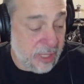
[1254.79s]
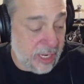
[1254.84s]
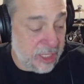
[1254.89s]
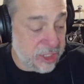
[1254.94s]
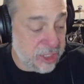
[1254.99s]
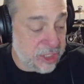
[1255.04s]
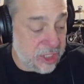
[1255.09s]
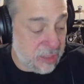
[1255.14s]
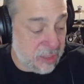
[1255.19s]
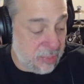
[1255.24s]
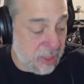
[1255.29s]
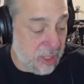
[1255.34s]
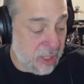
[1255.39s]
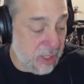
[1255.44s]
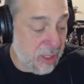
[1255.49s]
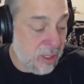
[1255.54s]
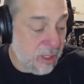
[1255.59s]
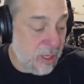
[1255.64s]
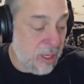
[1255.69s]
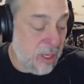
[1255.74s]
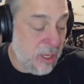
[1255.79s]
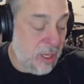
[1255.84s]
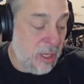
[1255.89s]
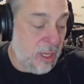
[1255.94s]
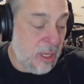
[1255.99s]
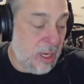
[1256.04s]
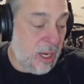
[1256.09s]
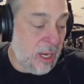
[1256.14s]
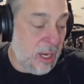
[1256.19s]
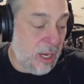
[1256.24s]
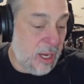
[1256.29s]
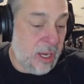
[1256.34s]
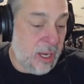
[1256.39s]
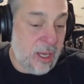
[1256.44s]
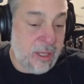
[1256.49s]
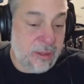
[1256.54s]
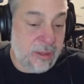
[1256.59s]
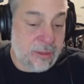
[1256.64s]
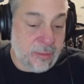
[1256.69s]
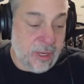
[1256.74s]
and shipping.
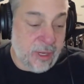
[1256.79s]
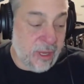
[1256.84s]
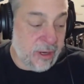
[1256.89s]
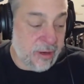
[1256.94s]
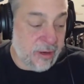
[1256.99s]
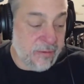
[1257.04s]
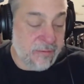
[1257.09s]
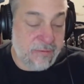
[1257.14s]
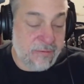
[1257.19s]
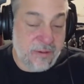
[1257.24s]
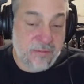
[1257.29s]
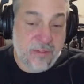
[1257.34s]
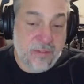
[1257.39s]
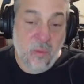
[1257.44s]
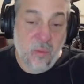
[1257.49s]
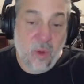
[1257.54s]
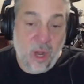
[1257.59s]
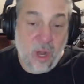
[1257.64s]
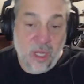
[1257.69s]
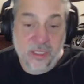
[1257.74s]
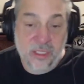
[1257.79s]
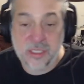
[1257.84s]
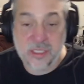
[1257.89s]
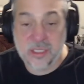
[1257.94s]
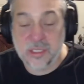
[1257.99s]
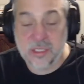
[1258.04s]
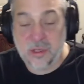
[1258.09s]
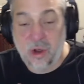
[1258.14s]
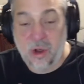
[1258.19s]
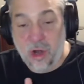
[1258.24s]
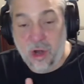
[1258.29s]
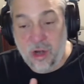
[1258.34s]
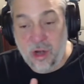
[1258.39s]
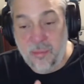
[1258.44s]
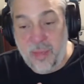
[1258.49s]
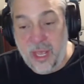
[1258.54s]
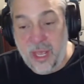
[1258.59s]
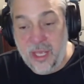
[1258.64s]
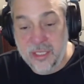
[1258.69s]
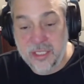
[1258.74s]
Uh, 350 watts
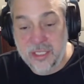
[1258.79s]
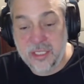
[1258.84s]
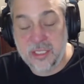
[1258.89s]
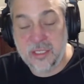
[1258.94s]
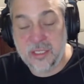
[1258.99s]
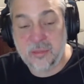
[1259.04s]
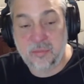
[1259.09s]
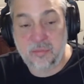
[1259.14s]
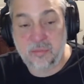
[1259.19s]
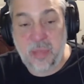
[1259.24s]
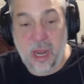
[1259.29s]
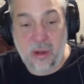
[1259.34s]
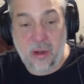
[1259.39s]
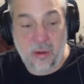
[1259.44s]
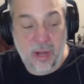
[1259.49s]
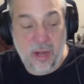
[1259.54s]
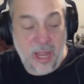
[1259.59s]
RMS, power